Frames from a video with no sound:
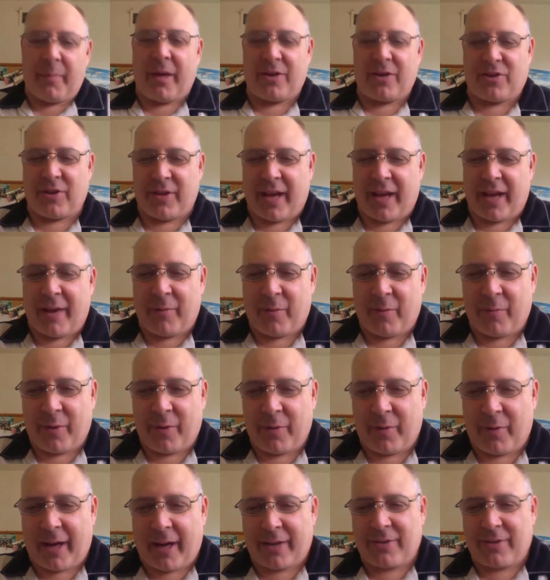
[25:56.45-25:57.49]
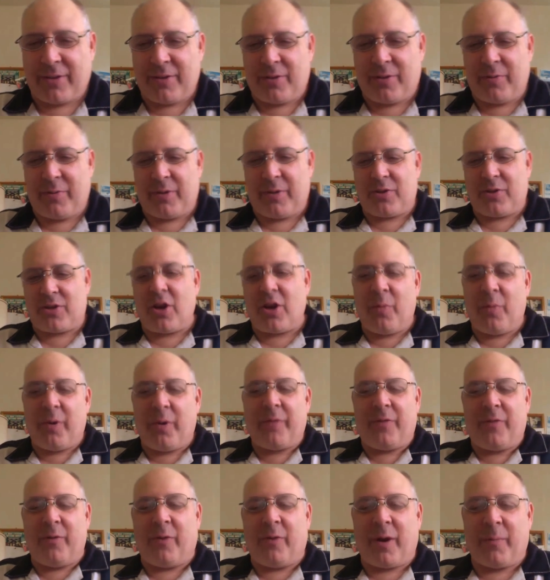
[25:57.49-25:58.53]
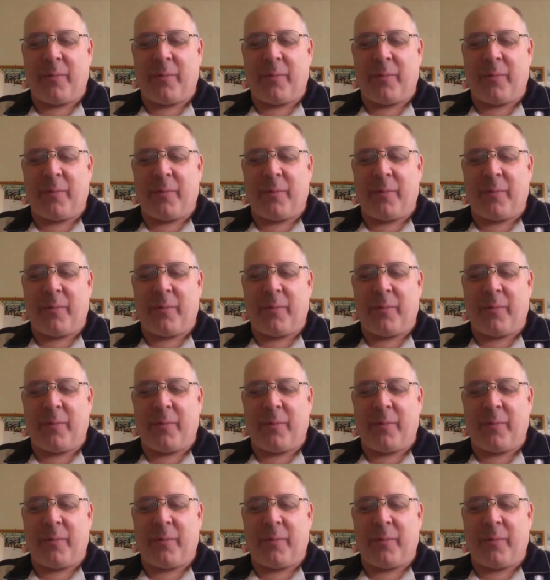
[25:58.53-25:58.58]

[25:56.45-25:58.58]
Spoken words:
mentioned that when we were actually doing the show, but if you want